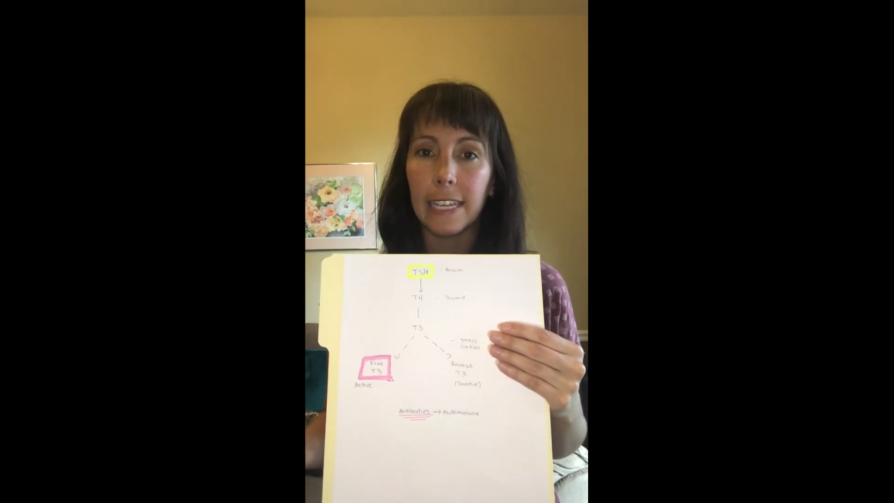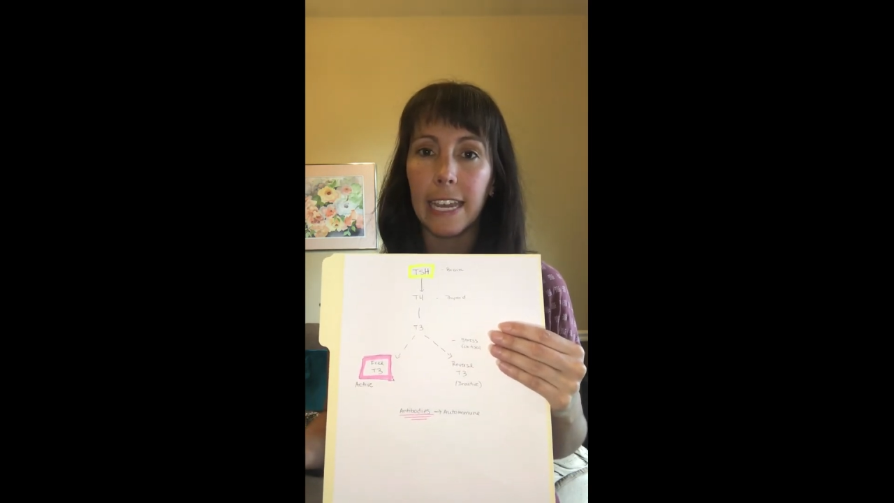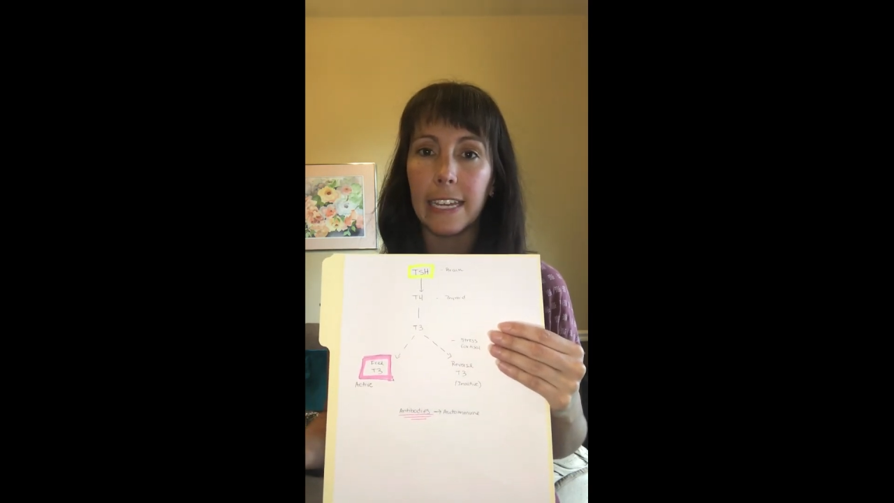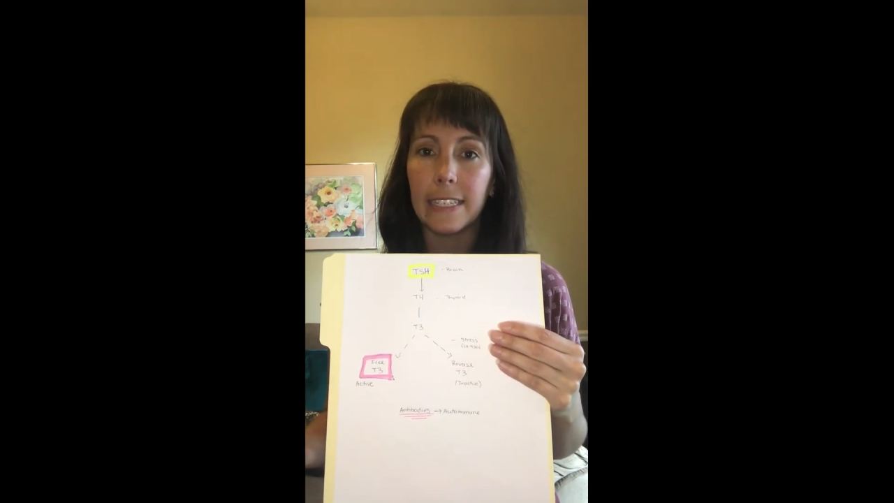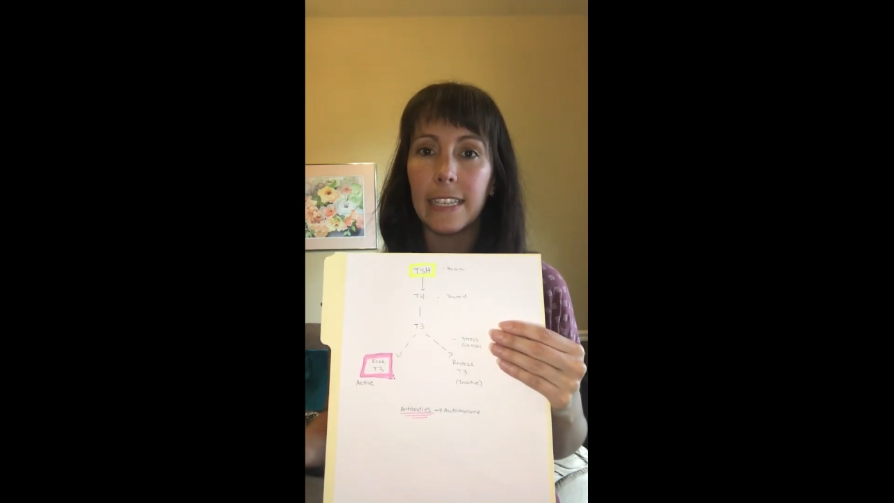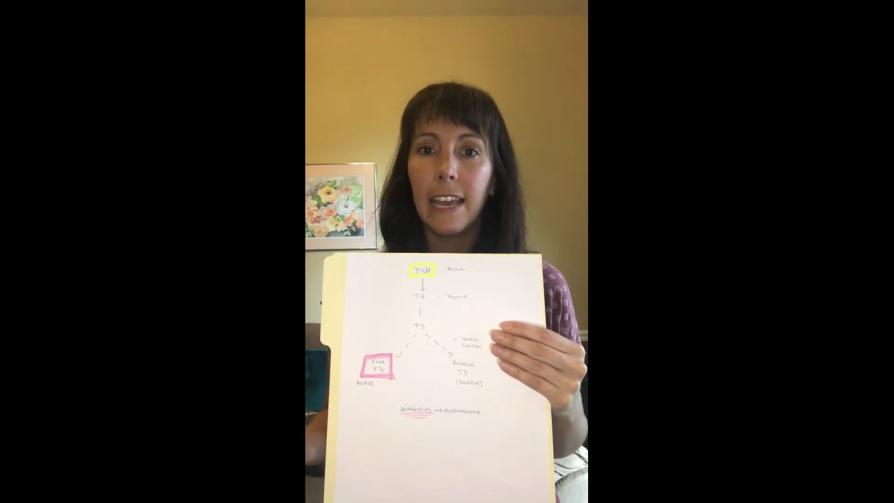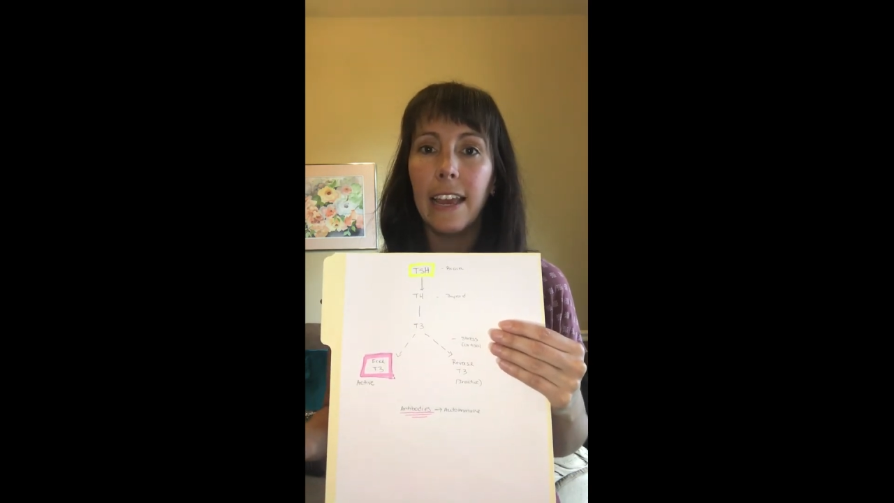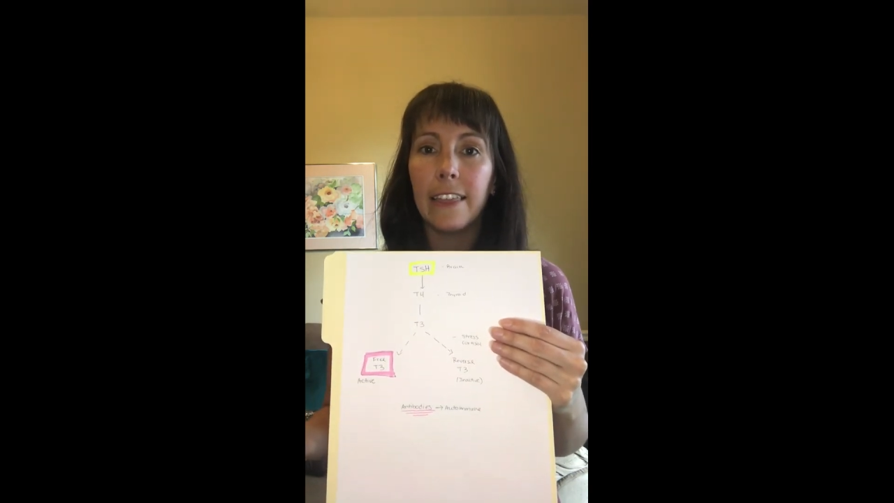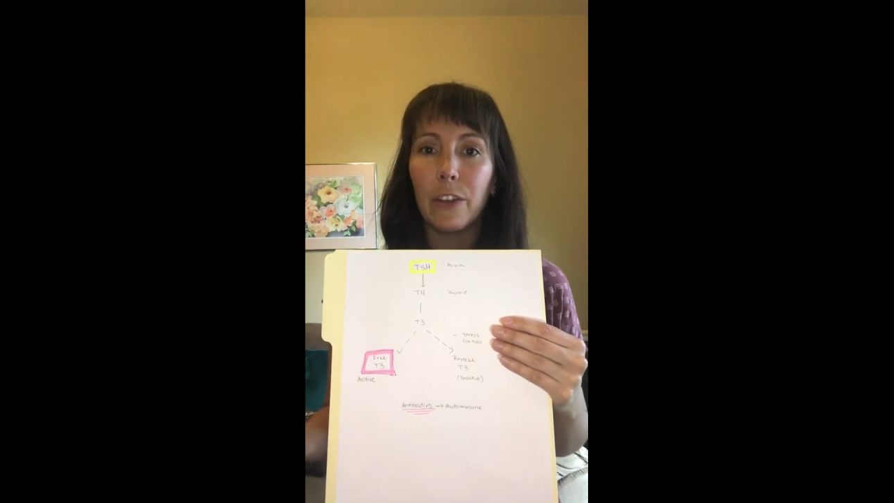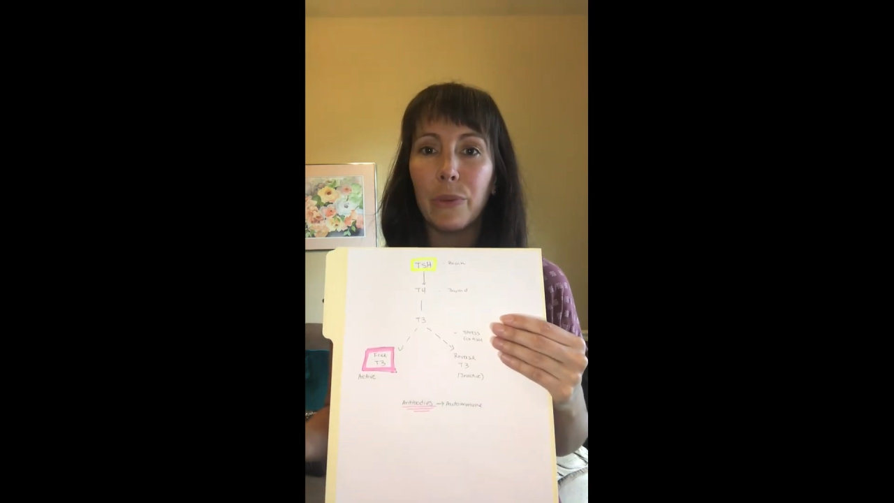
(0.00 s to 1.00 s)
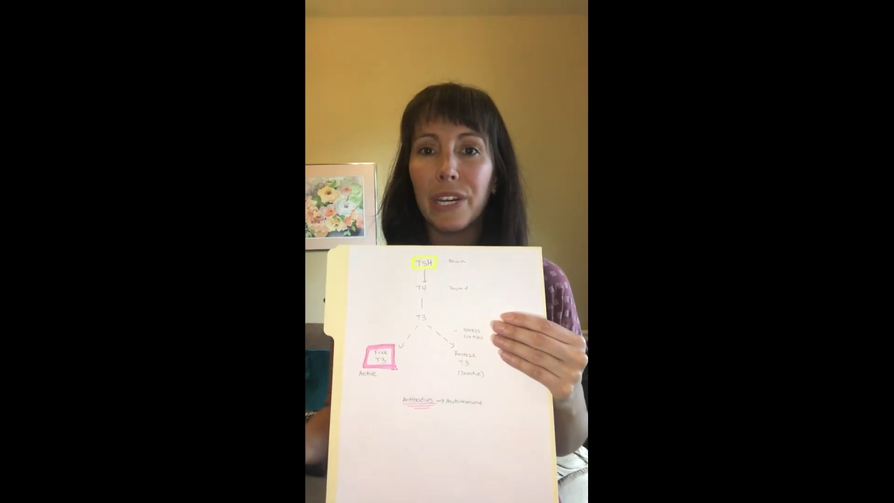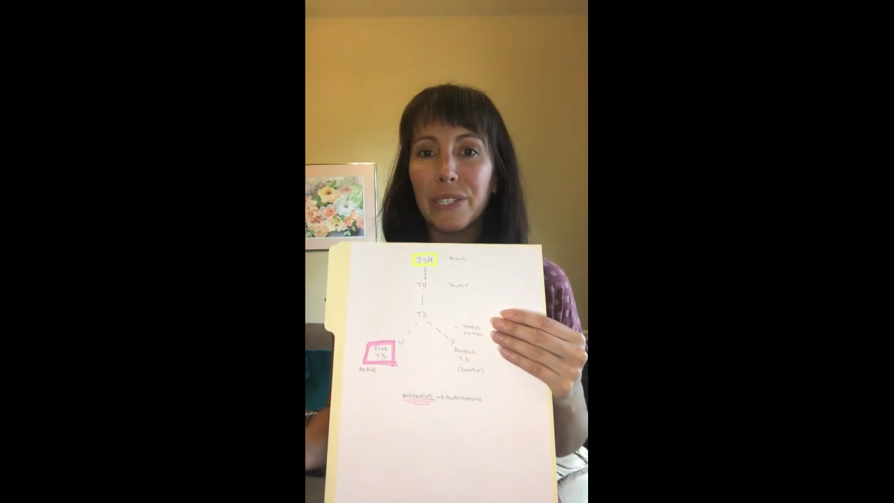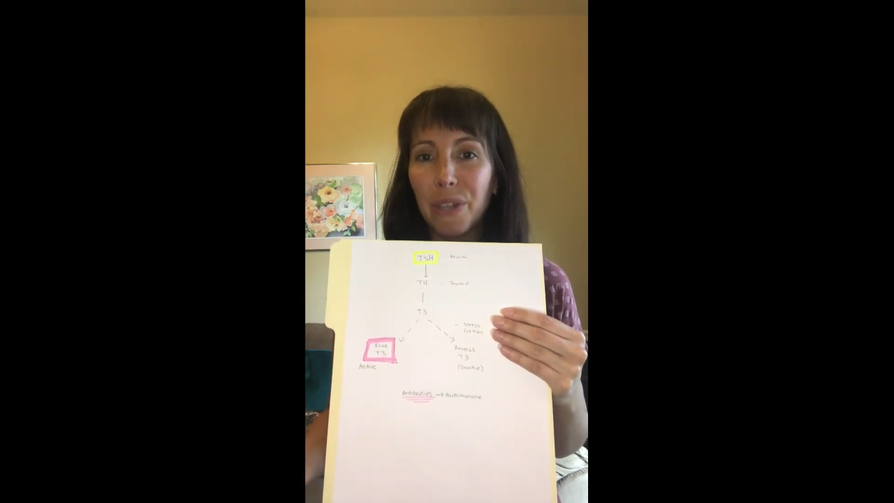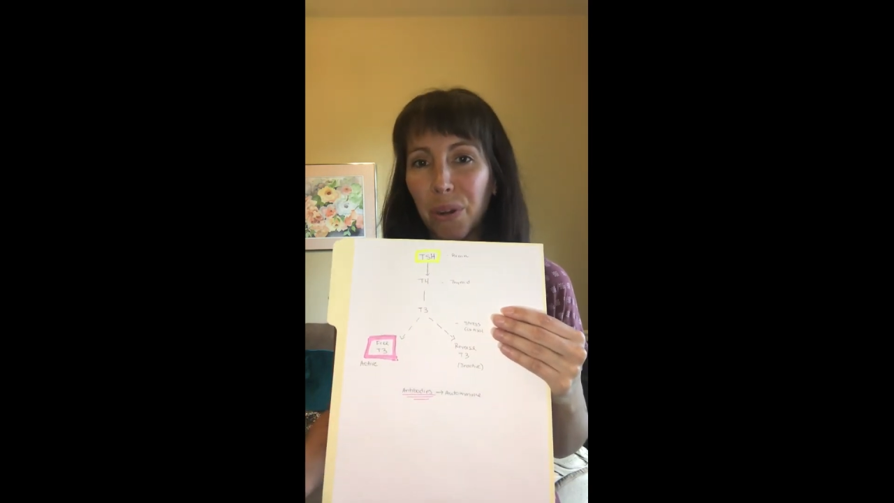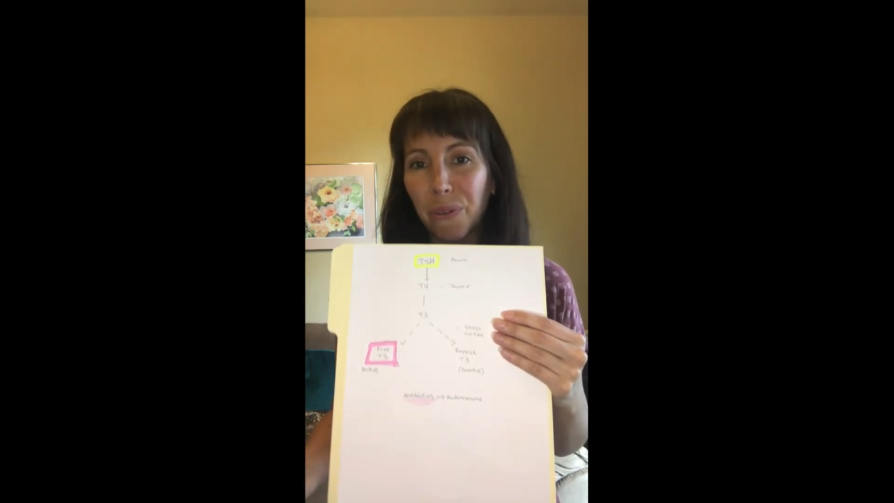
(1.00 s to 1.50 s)
case, then we
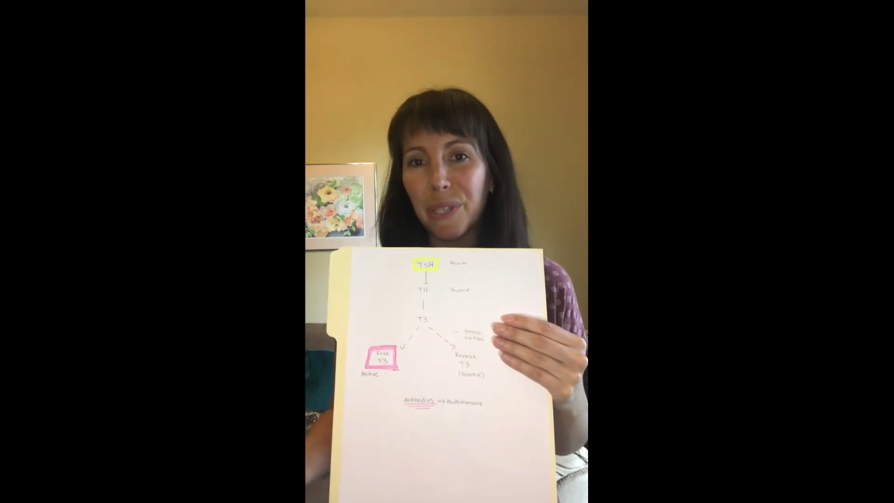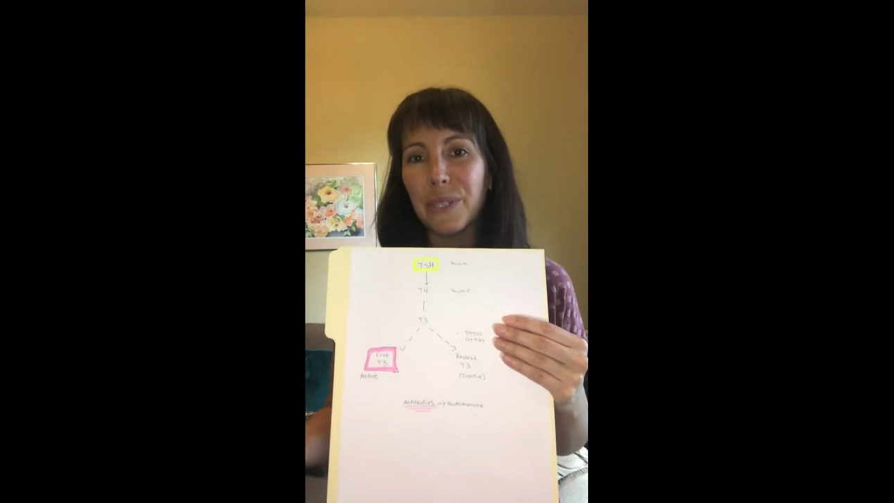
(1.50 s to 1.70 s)
need to not only